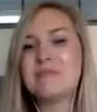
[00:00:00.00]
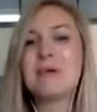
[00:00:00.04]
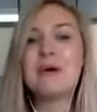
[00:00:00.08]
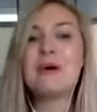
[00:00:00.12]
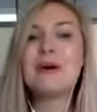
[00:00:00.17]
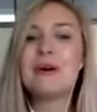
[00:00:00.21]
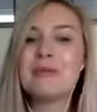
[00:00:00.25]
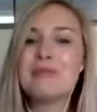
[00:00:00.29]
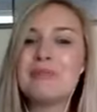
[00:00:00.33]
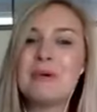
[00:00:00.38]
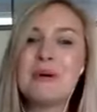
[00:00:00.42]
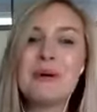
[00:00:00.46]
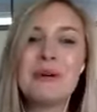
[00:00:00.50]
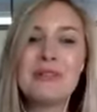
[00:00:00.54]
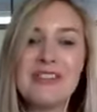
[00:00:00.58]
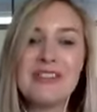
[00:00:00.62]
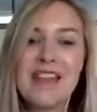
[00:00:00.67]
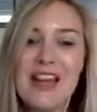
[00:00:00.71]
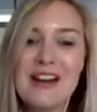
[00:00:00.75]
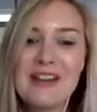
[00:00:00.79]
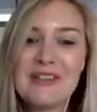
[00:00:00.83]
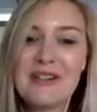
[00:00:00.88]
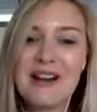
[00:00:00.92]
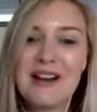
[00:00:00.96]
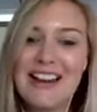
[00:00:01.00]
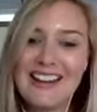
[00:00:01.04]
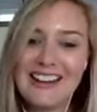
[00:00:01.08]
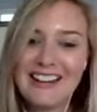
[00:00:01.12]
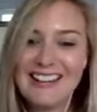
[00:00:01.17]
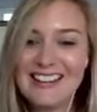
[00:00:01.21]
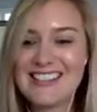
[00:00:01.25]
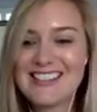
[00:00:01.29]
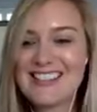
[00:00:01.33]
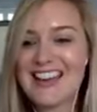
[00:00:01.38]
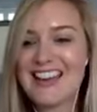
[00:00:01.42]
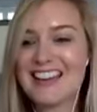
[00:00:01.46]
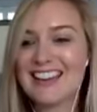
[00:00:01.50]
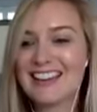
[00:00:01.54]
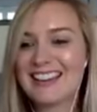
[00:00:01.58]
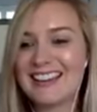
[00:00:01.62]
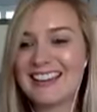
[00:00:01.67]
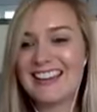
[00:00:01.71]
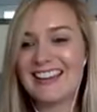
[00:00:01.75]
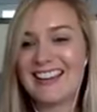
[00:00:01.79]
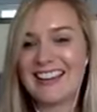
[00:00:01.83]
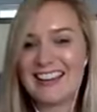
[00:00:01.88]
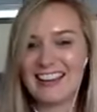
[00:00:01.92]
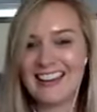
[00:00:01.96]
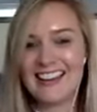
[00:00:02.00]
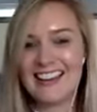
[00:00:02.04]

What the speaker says: Born that way, exactly.